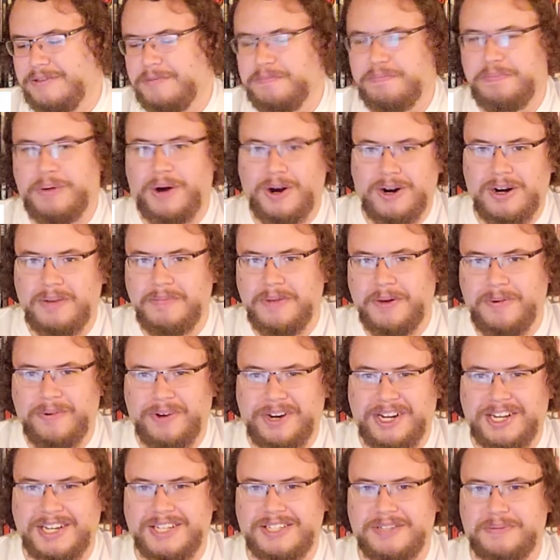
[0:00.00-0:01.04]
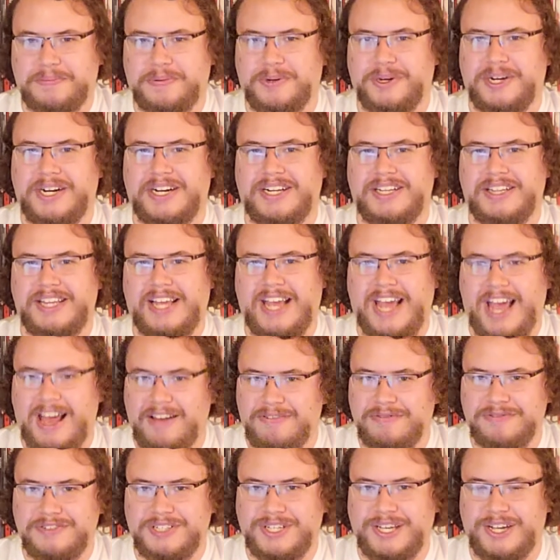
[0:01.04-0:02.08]
part of me wanted to put it in the
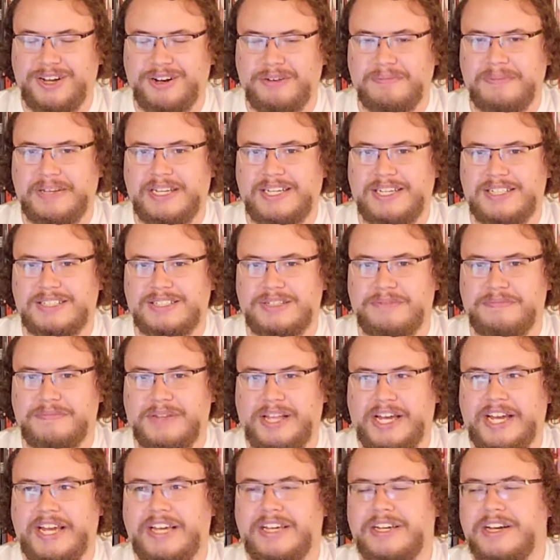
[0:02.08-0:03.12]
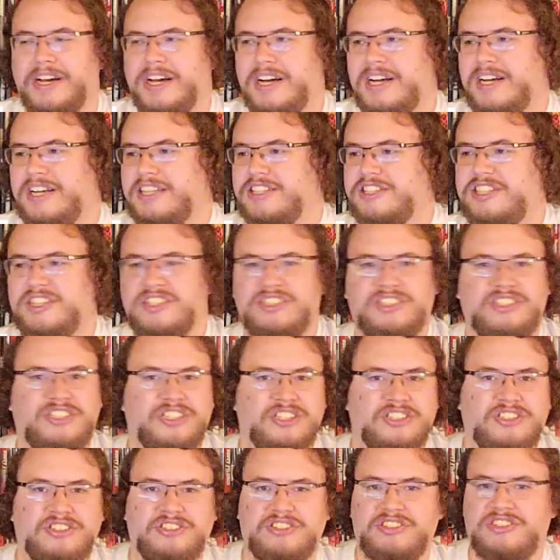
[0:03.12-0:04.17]
F tier because I'm like, this
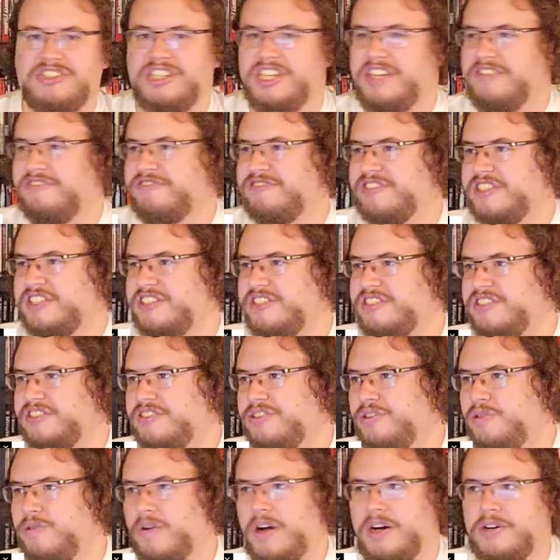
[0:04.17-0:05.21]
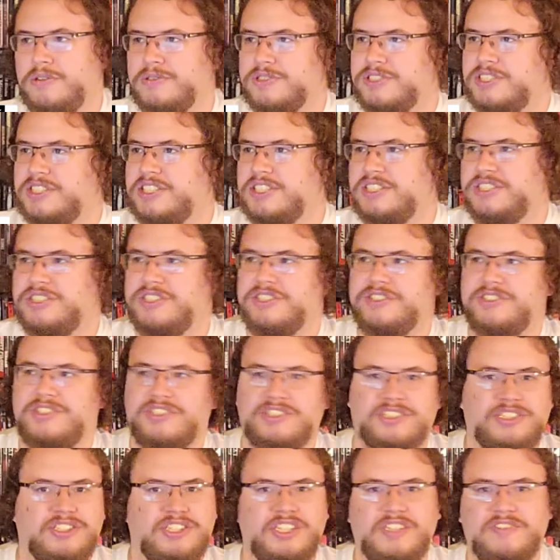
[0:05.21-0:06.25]
isn't even gross. This
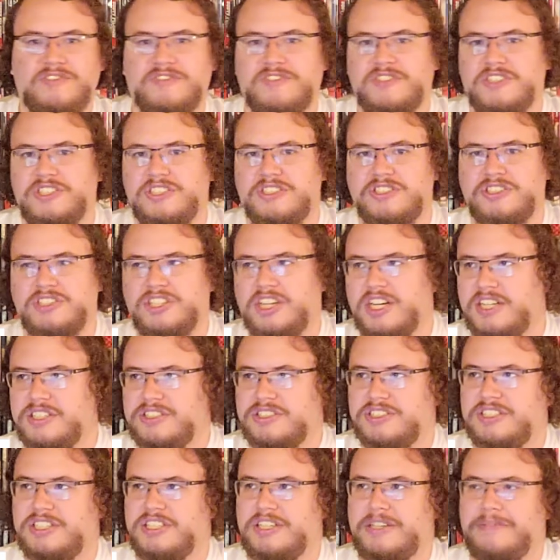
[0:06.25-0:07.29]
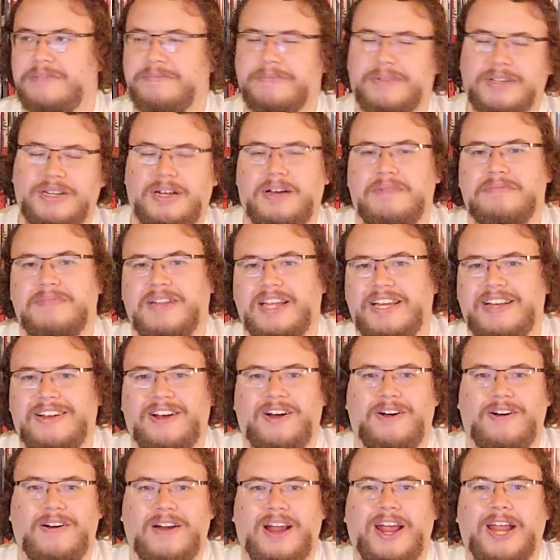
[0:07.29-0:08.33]
isn't even disgusting. But I'm like,
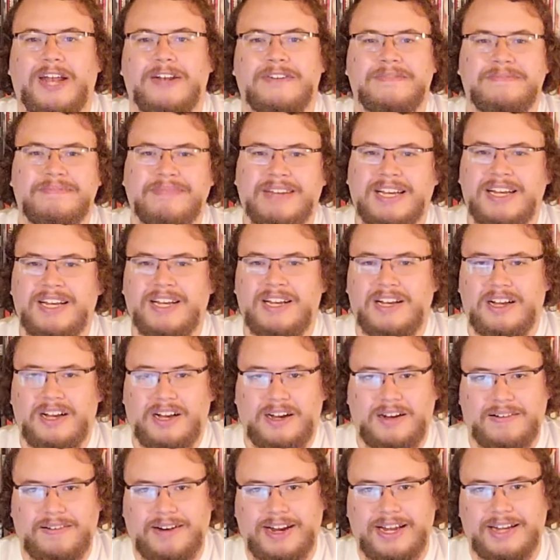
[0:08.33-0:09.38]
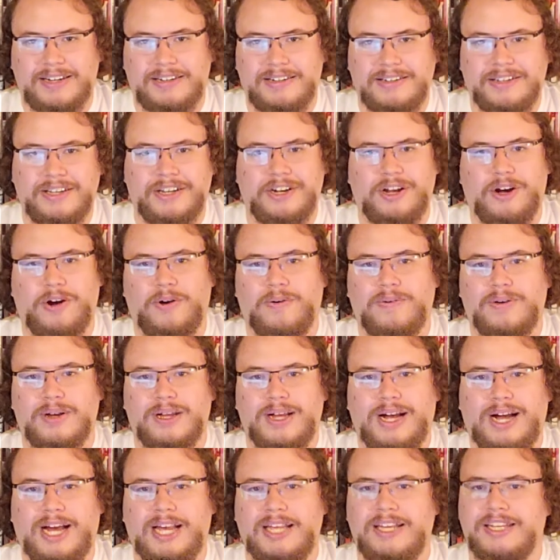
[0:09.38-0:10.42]
all right, all right, you know,
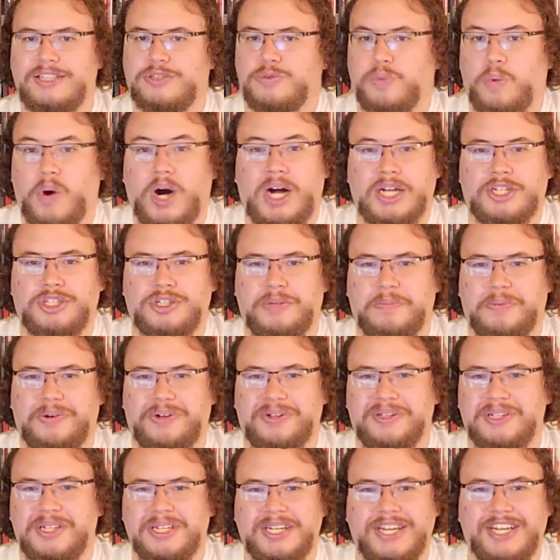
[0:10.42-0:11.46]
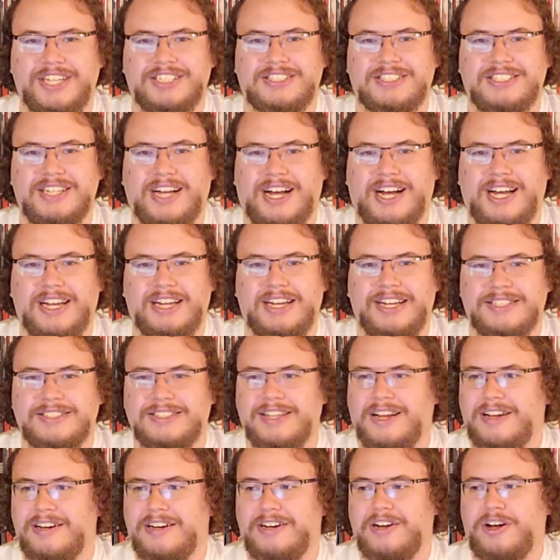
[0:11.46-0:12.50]
I it's watchable. It's not it's
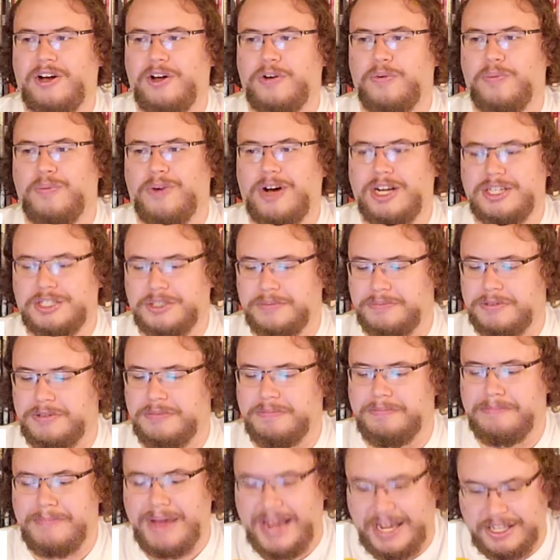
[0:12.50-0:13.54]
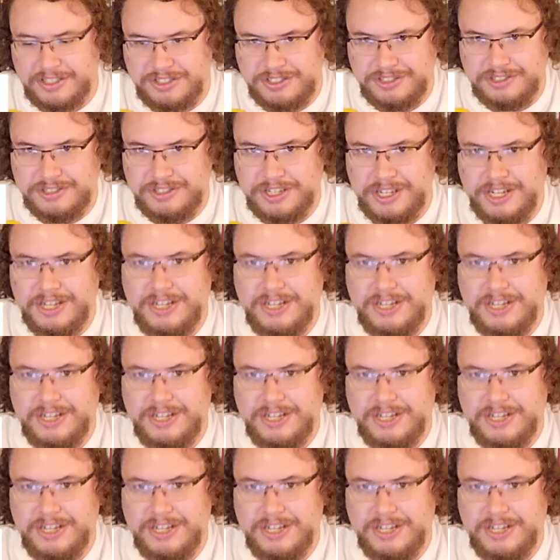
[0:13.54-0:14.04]
not an unwatchable mess.